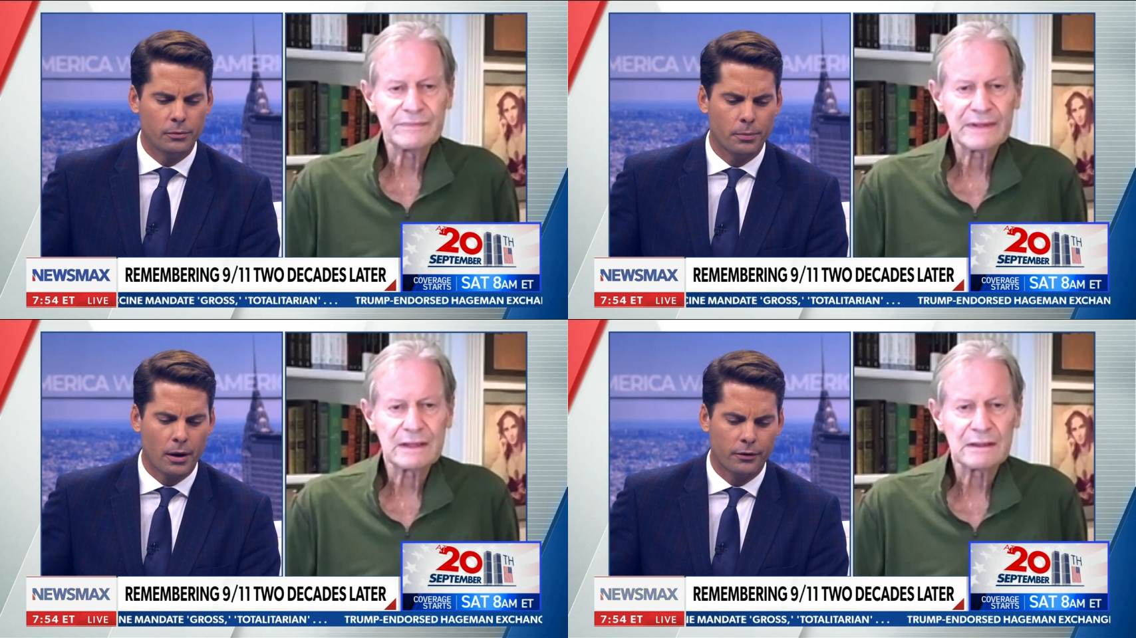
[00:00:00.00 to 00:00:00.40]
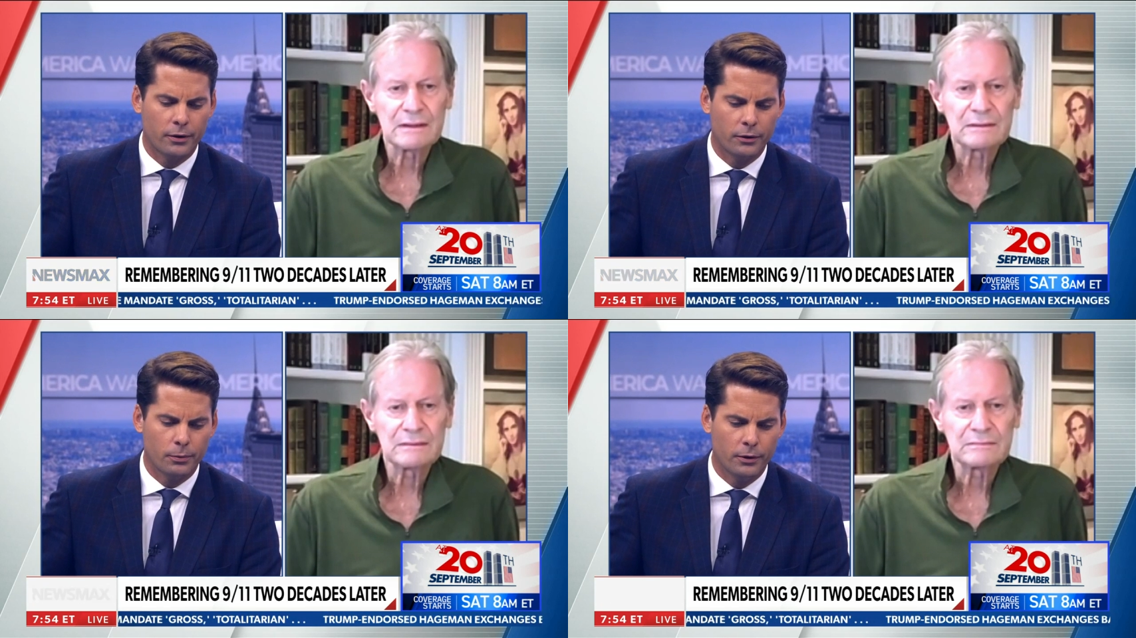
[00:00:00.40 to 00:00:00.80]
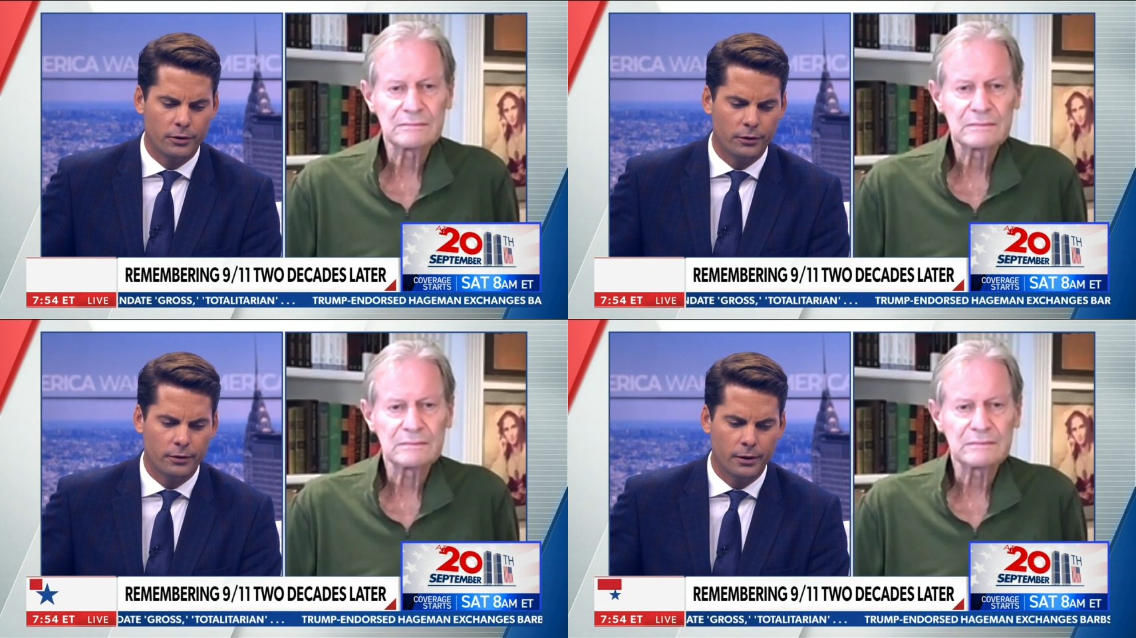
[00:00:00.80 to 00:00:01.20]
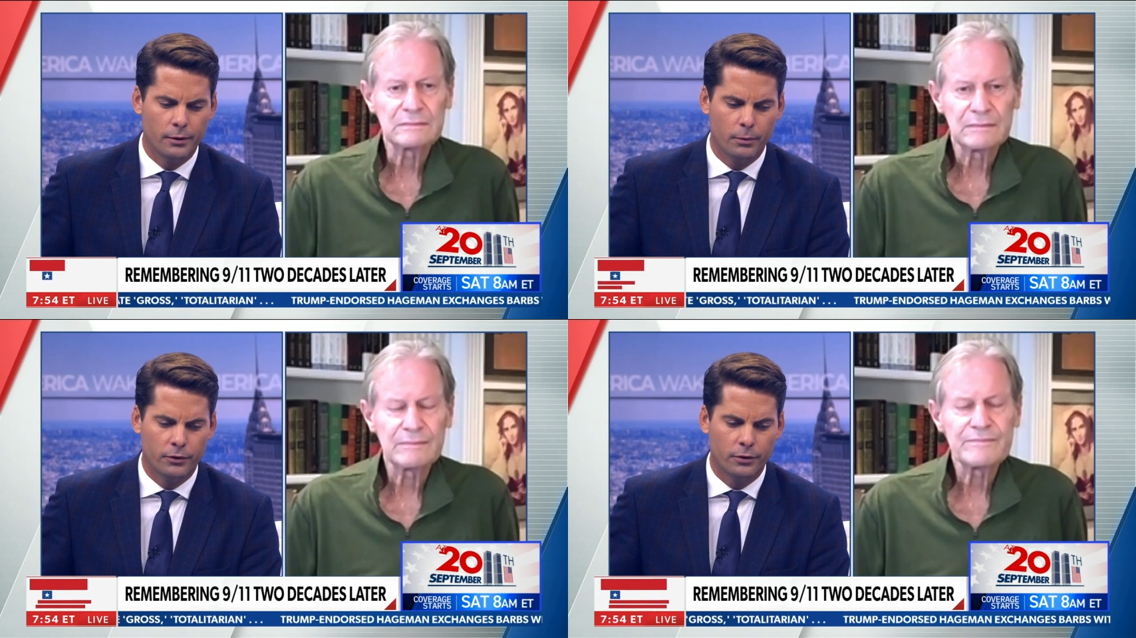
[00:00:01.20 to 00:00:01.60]
Speaker 1: process, which is you know
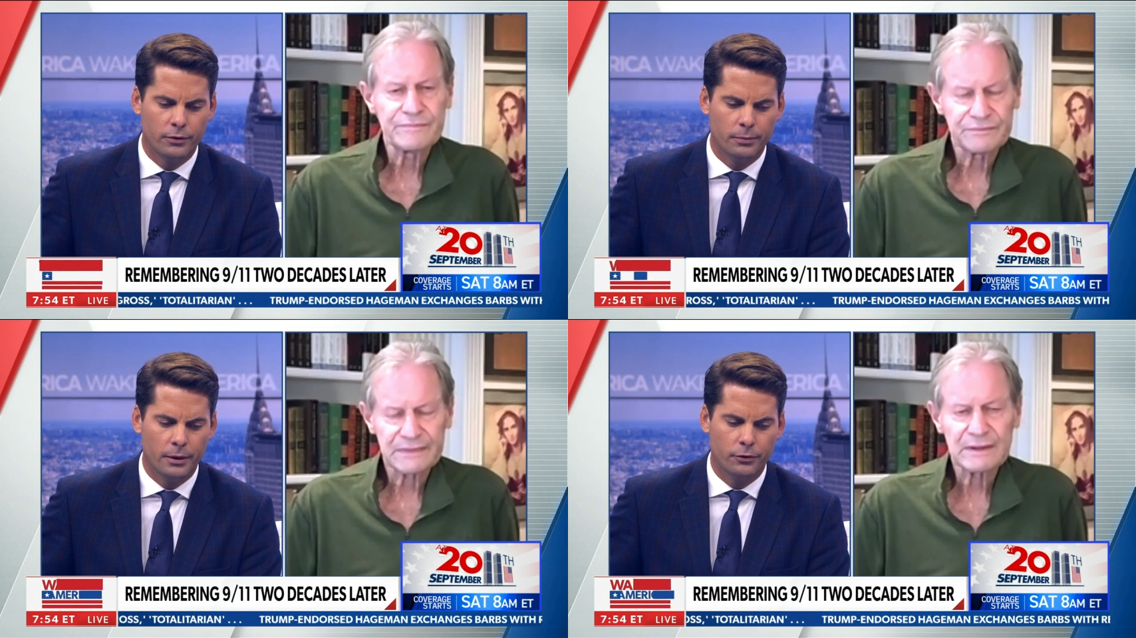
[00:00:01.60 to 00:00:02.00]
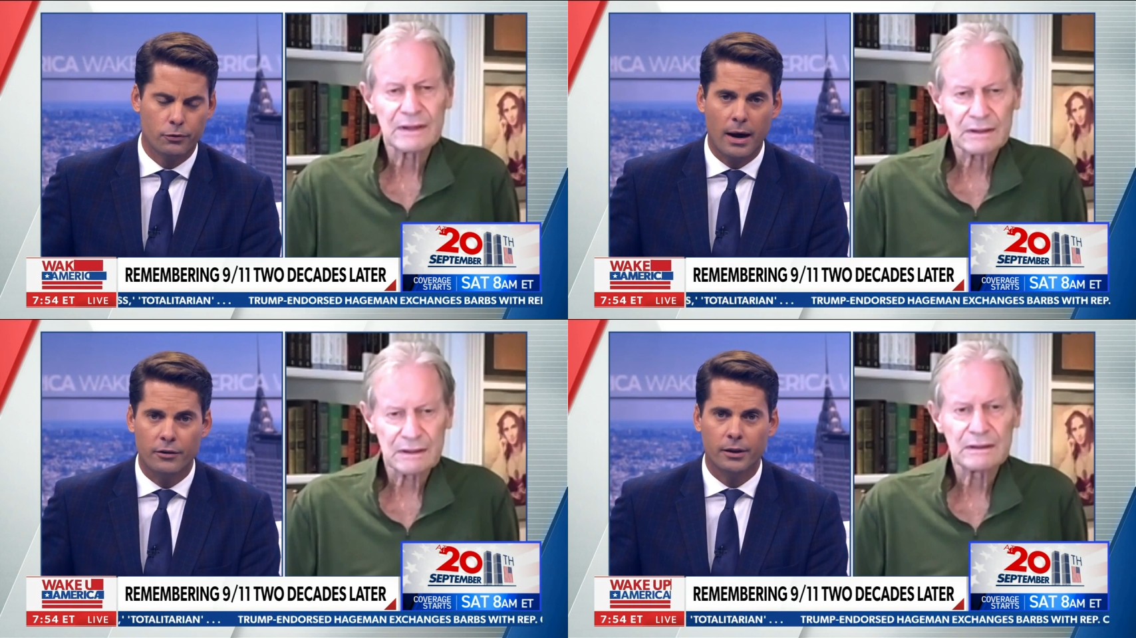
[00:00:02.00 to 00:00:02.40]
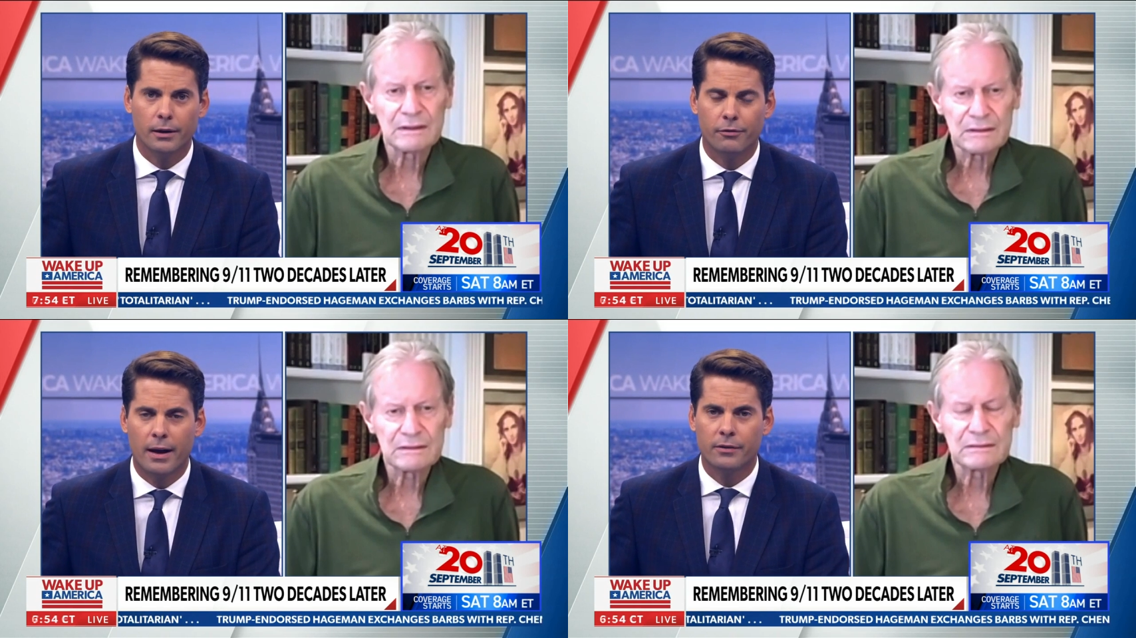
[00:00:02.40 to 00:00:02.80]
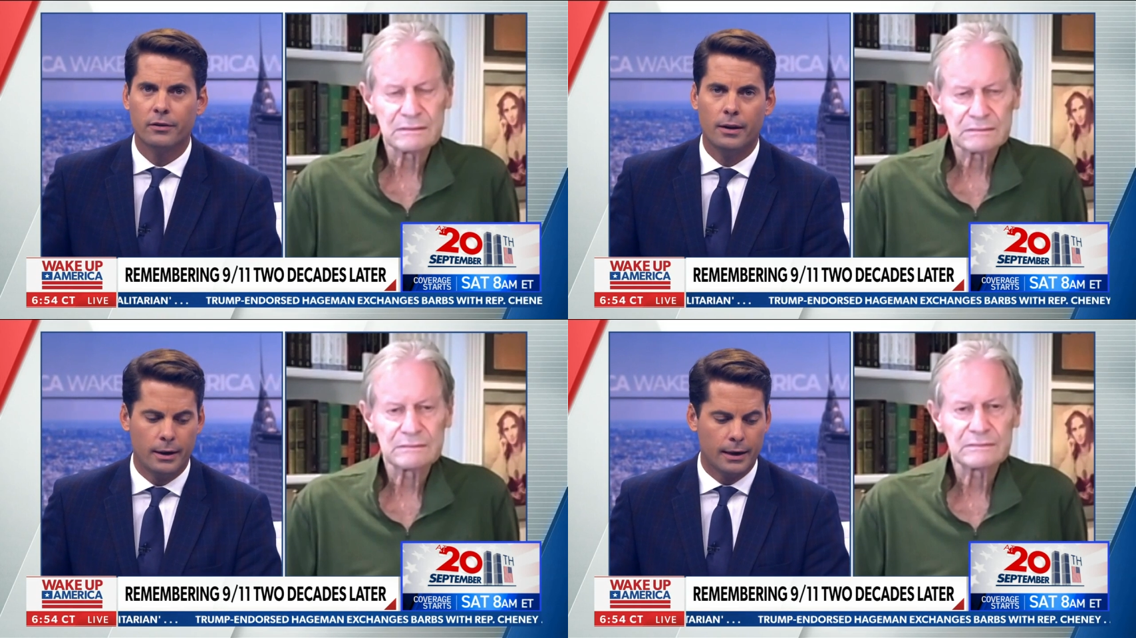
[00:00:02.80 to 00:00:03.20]
which is, is tragic and
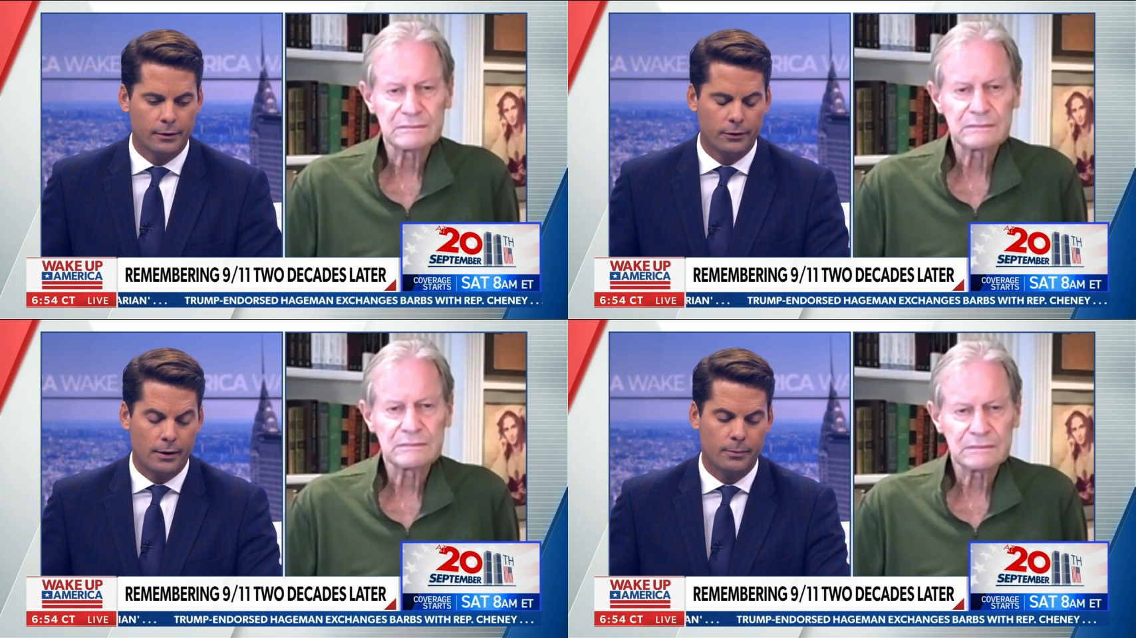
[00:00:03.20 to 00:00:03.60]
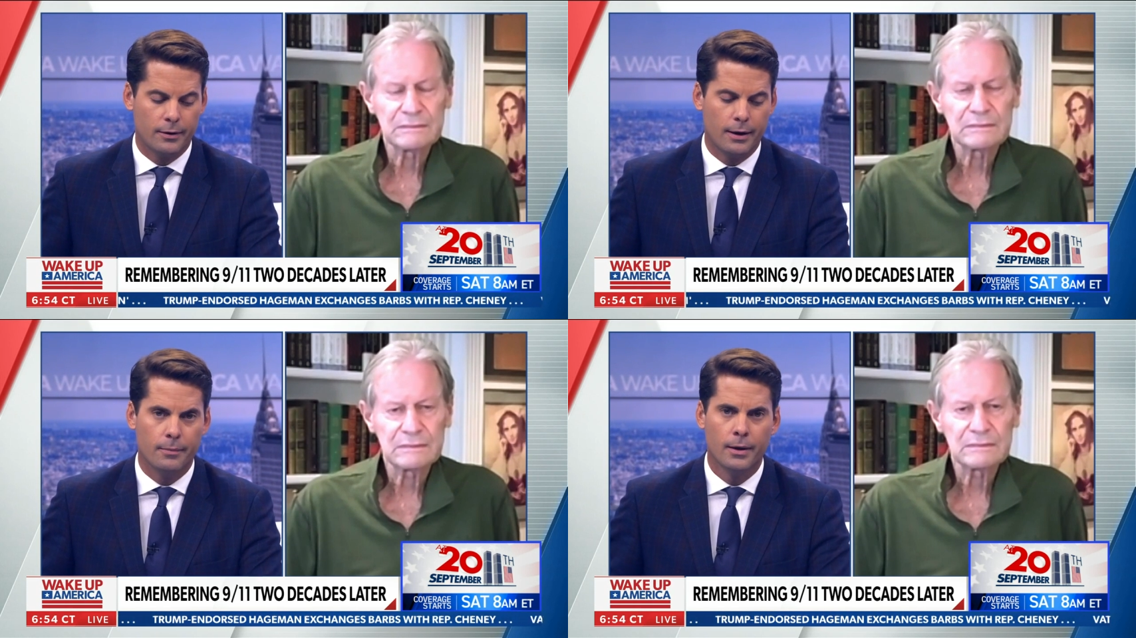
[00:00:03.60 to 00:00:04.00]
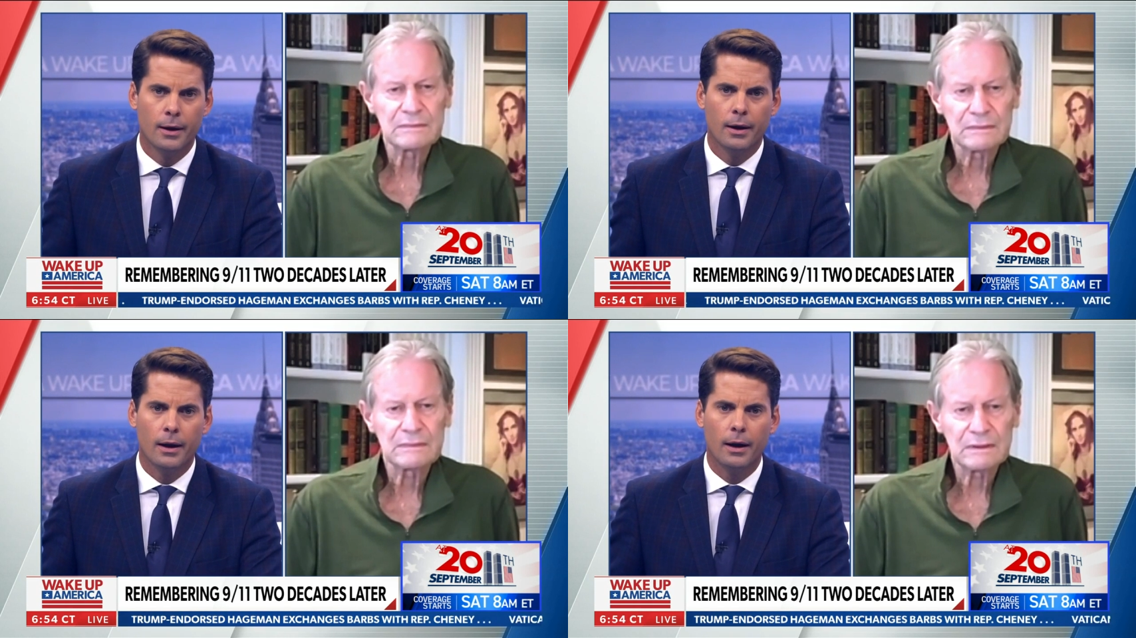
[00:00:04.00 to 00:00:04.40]
fascinating at the same time. Uh,